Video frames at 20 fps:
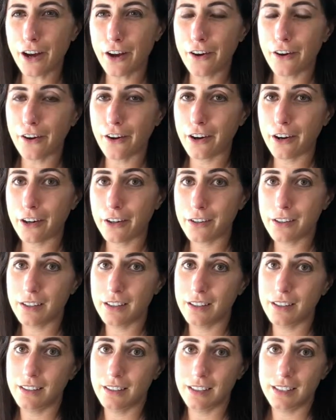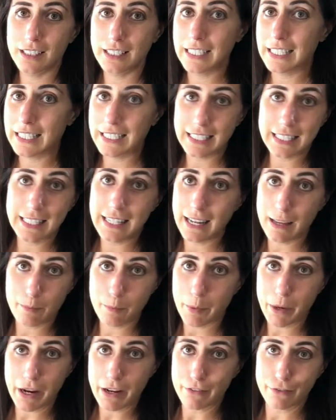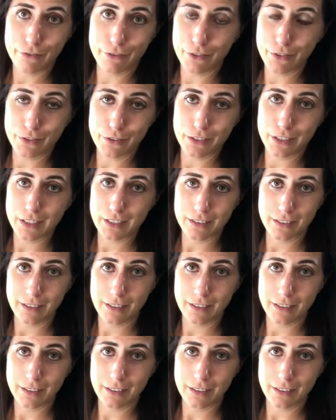are name brand foods